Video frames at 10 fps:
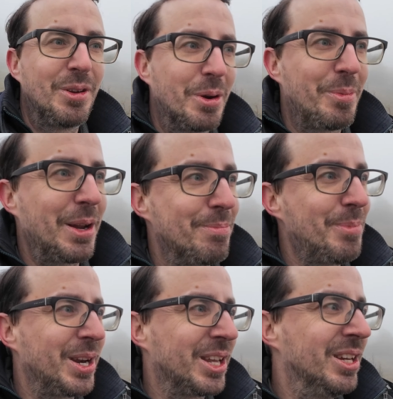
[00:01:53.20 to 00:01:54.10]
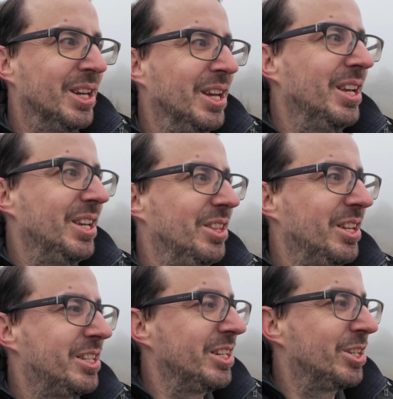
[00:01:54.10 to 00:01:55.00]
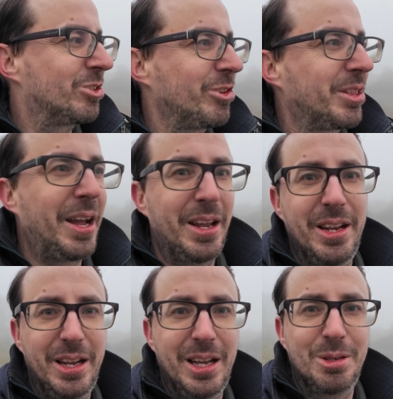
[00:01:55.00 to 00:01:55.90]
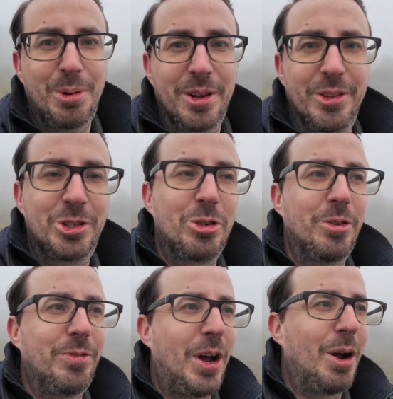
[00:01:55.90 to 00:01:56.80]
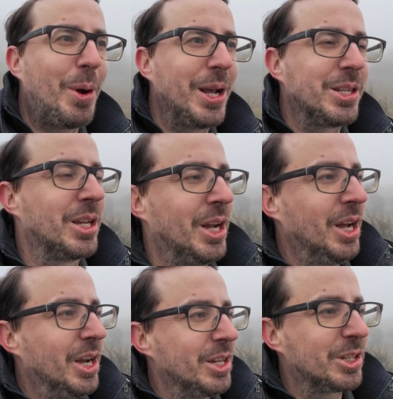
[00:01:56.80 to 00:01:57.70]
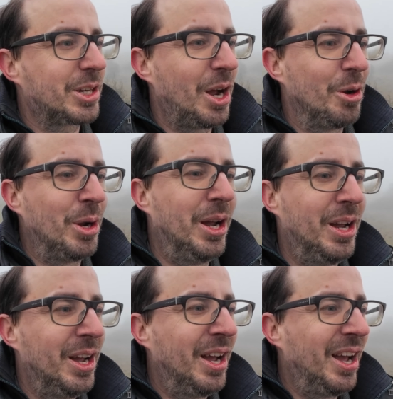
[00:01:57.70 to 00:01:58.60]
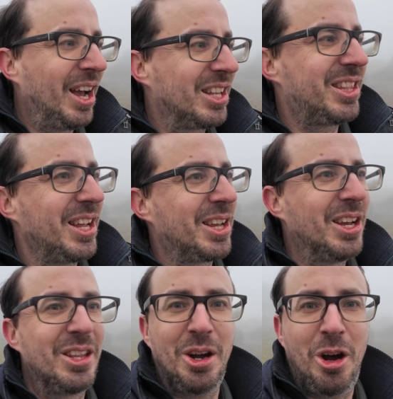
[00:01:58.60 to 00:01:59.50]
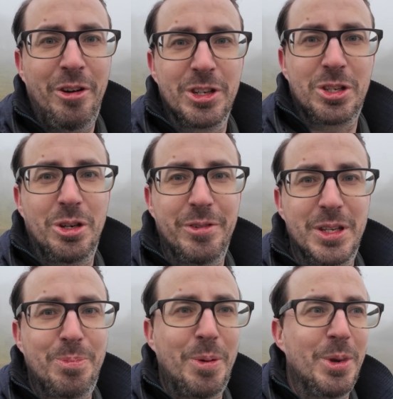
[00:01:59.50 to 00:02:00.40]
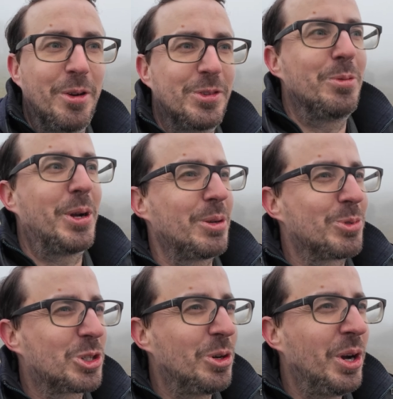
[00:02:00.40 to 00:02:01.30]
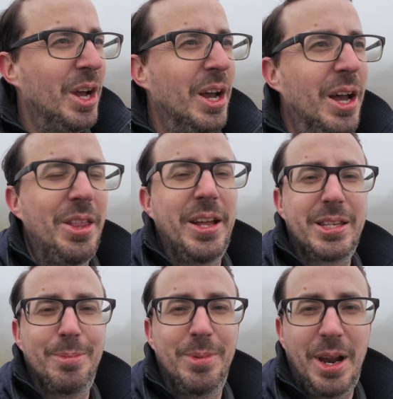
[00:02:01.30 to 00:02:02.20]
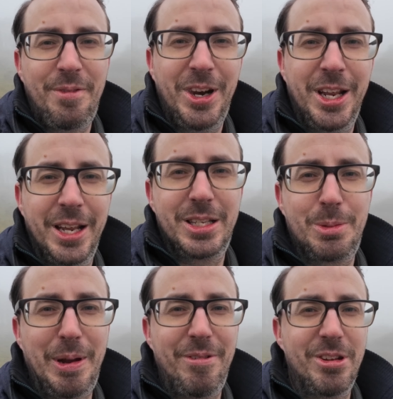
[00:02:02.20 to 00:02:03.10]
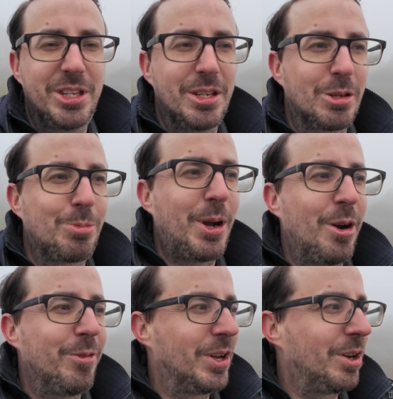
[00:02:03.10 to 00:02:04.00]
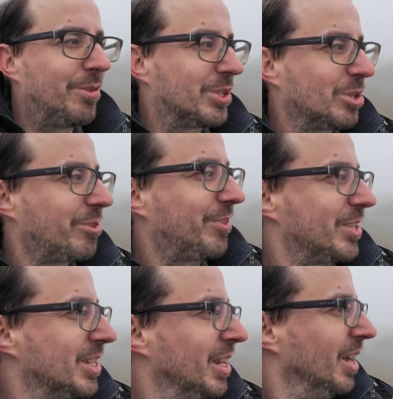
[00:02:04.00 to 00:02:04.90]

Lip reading: you want to make money in this industry, that is one of the surefire ways to go. I think the horror stories put me off too much. I'm sure there's some lovely experiences as well for photographers.